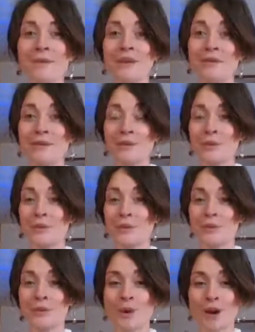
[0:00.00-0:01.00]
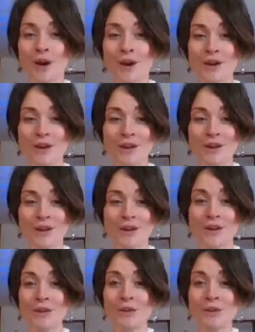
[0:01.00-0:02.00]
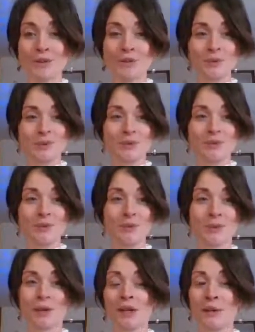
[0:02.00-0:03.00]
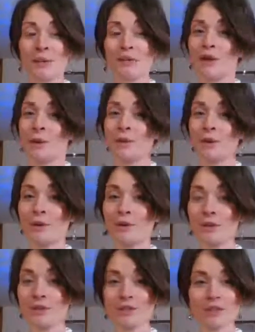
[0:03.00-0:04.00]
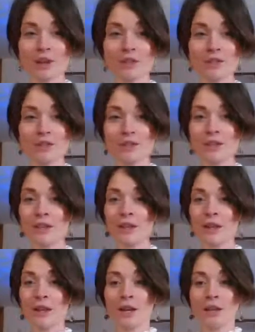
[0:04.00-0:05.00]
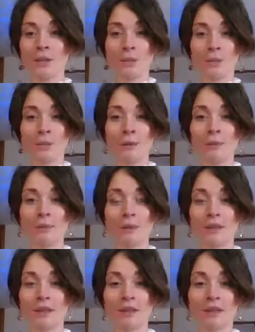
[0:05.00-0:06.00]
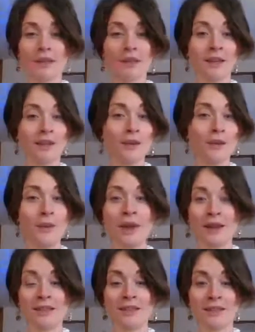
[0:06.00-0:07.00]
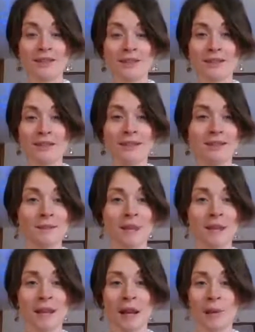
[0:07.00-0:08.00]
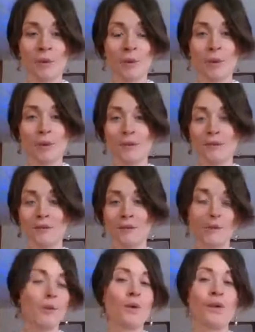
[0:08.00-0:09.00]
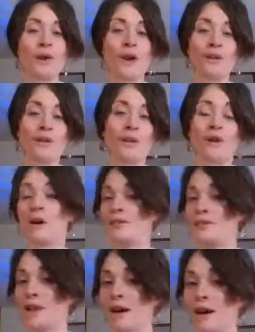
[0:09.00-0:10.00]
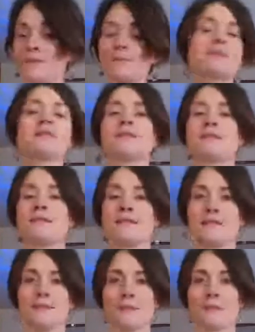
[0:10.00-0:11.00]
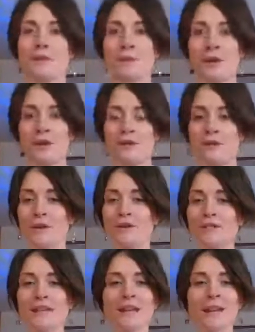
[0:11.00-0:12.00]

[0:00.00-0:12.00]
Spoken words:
If you are used to working with tropical astrology, you're probably thinking, okay, the sun has been in Capricorn for a long time, since December 21st.